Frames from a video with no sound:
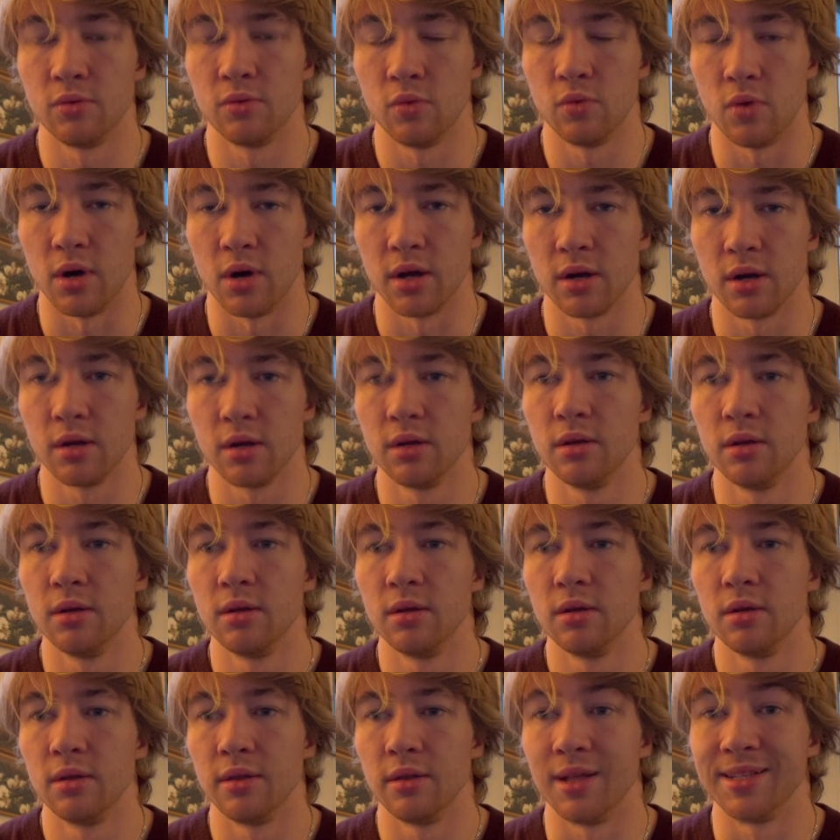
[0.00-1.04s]
water.
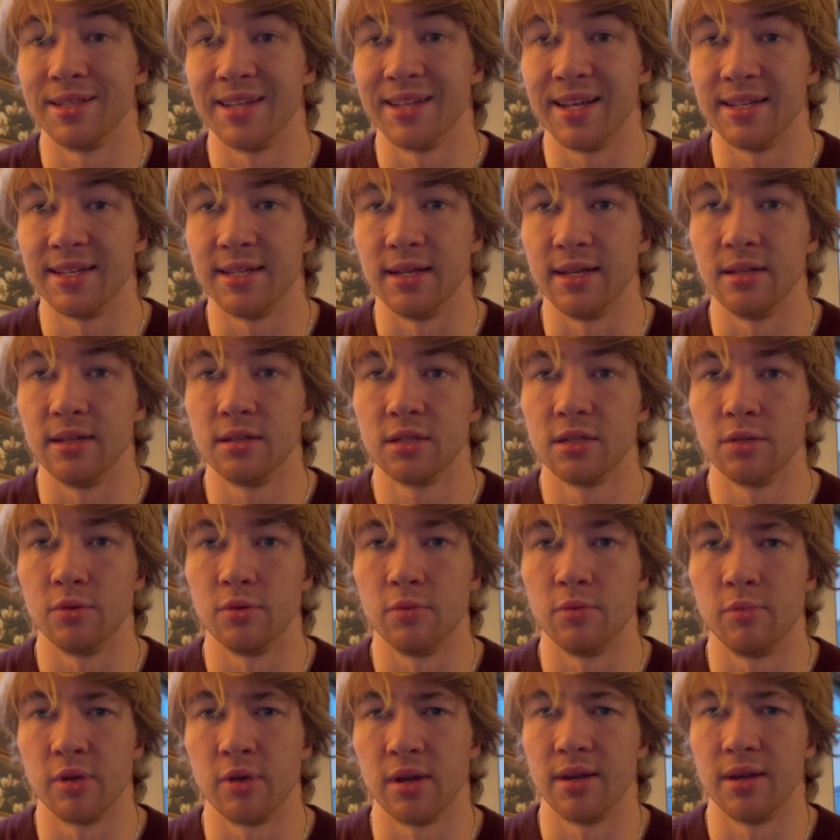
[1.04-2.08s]
That's 18, so
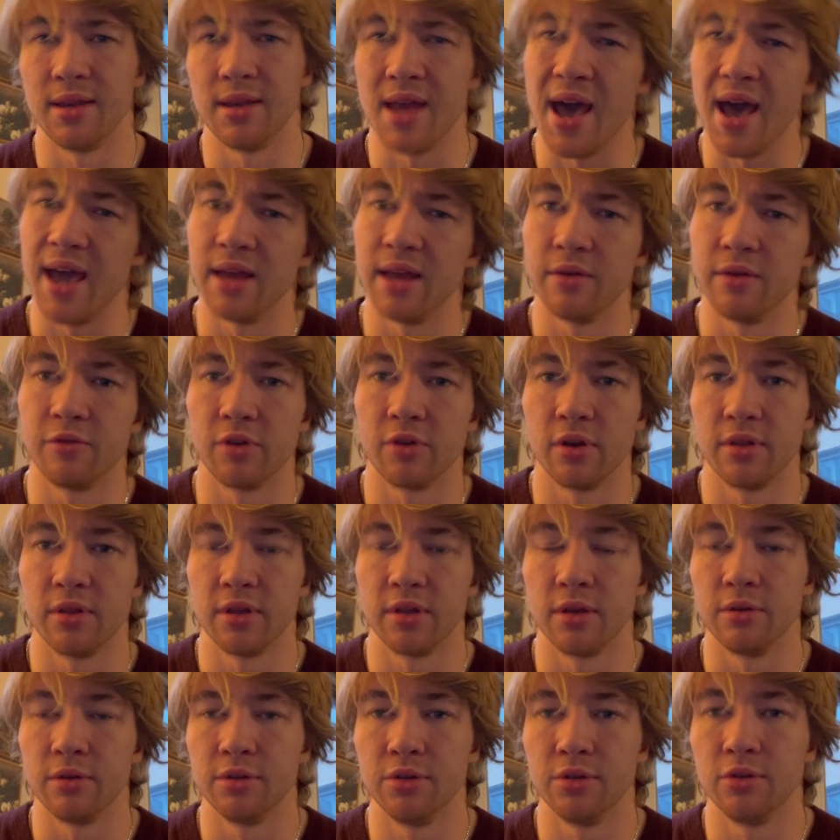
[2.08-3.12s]
we'll put a 9 in front of the
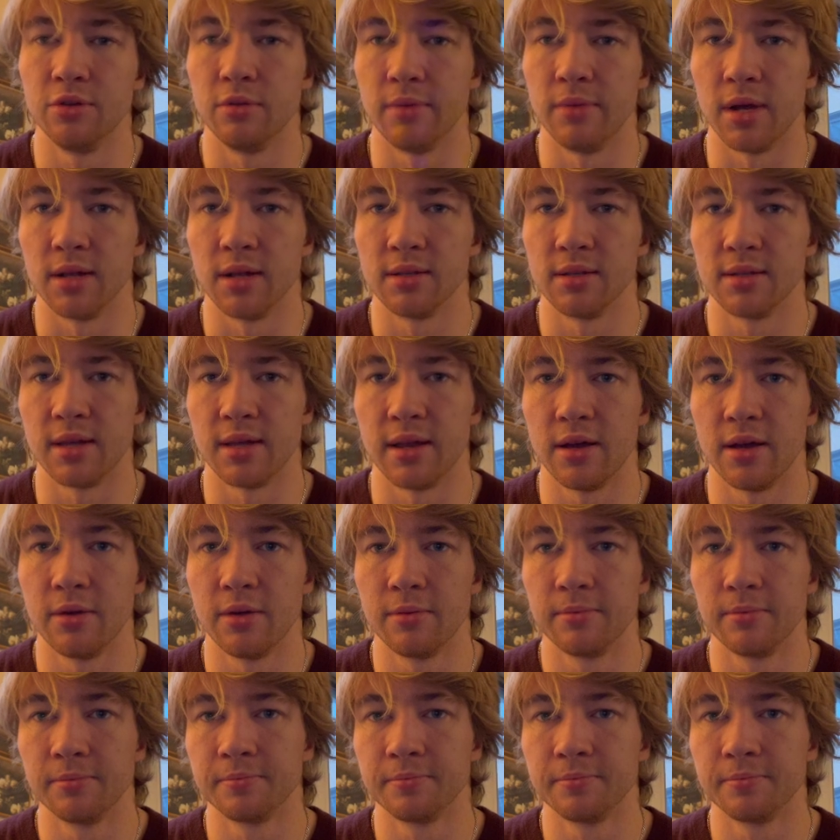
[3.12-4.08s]
O2 to balance that out.